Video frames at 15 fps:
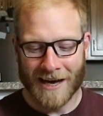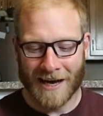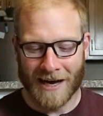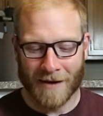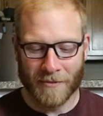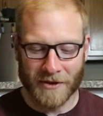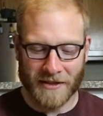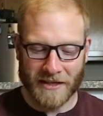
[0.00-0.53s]

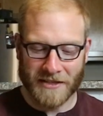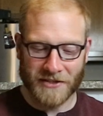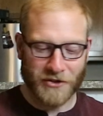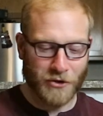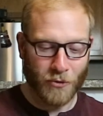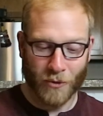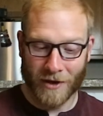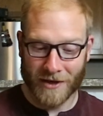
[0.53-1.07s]
But these
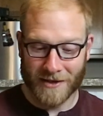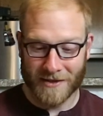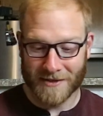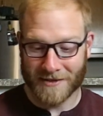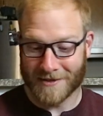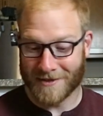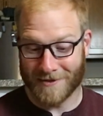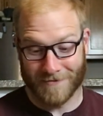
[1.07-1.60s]
new
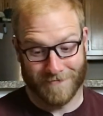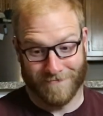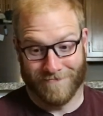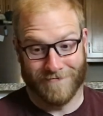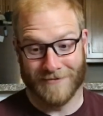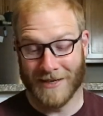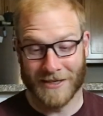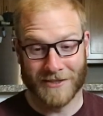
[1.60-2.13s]
ones
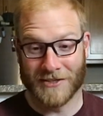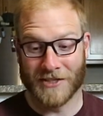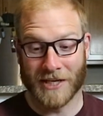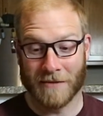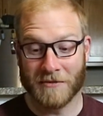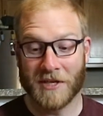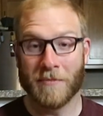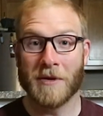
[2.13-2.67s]

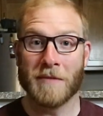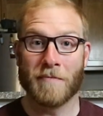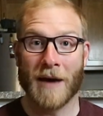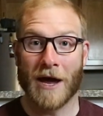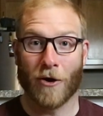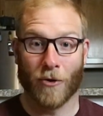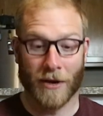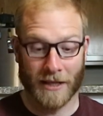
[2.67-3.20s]
seem to be
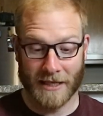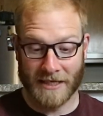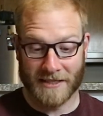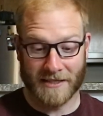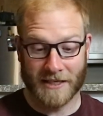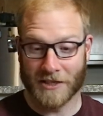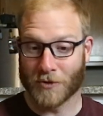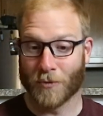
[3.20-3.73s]
better, at
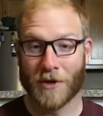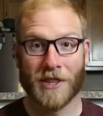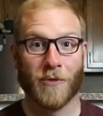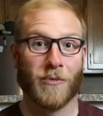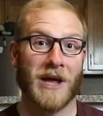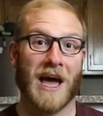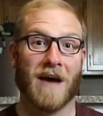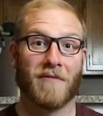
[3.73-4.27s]
least this one
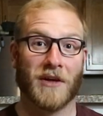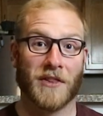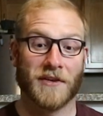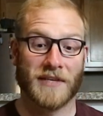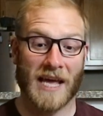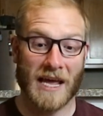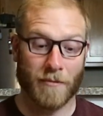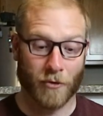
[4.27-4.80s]
that we have on
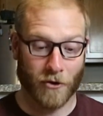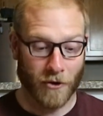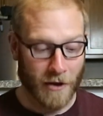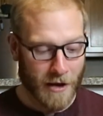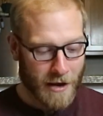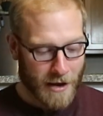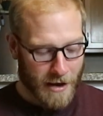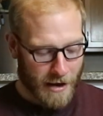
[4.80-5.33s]
the table.
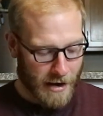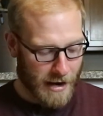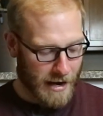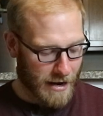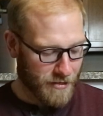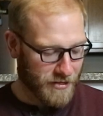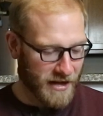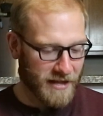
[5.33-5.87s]

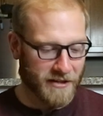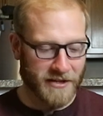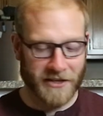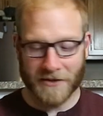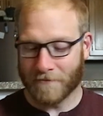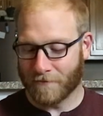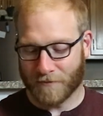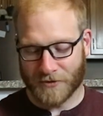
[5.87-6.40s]
Then
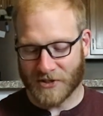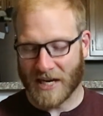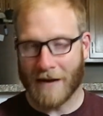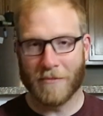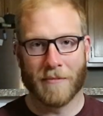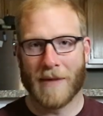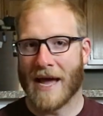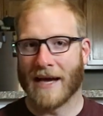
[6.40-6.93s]
the
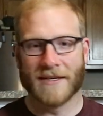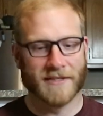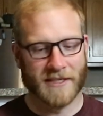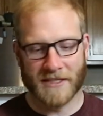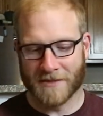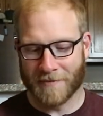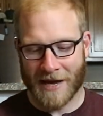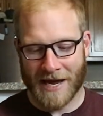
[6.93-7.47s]
CYMA
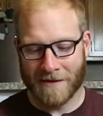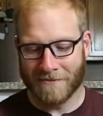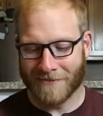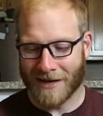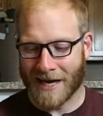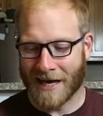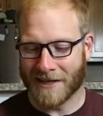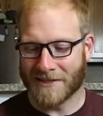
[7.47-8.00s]
magazines, man.
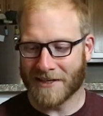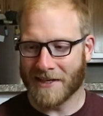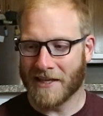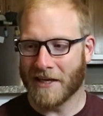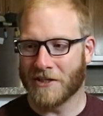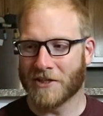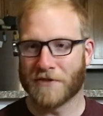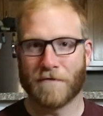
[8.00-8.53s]
Honestly,
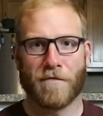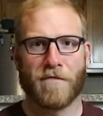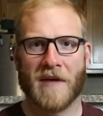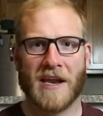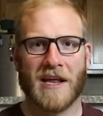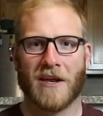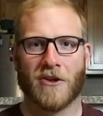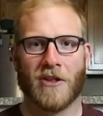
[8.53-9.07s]
they just
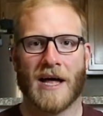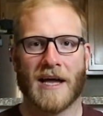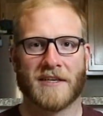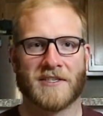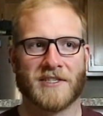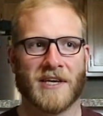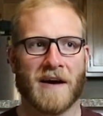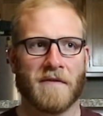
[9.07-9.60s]
fit in a lot
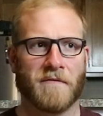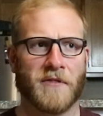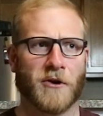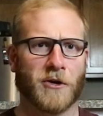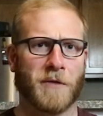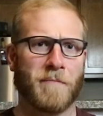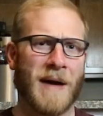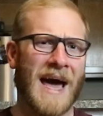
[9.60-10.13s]
of stuff.
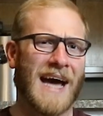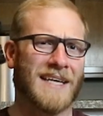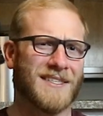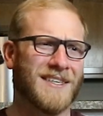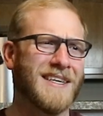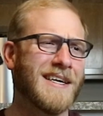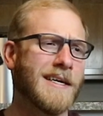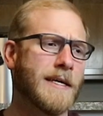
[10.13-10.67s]
Their
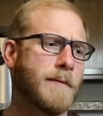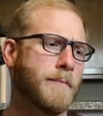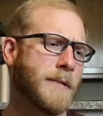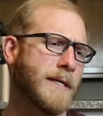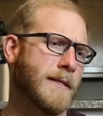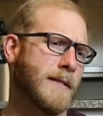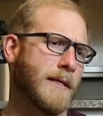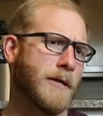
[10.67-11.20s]
capacity can
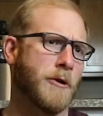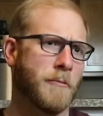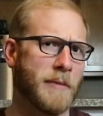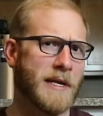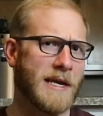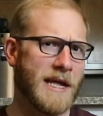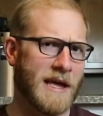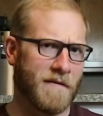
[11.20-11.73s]
be a little
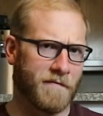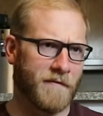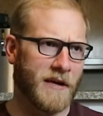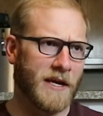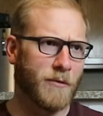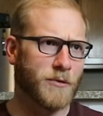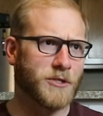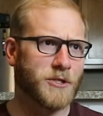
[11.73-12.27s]
bit
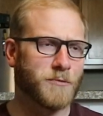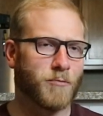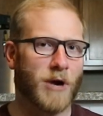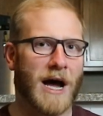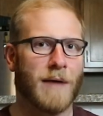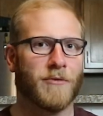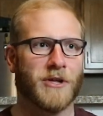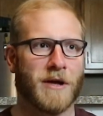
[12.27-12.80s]
iffy, which is
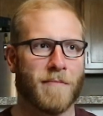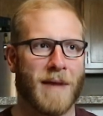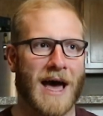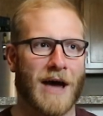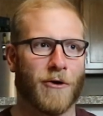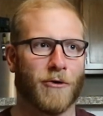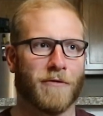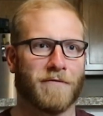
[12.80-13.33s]
probably a
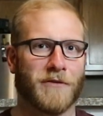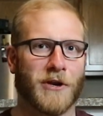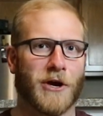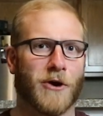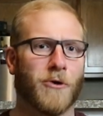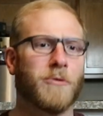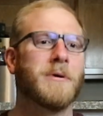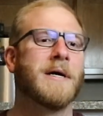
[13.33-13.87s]
matter of, you
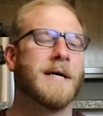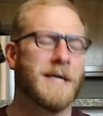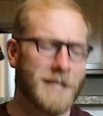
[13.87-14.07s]
know,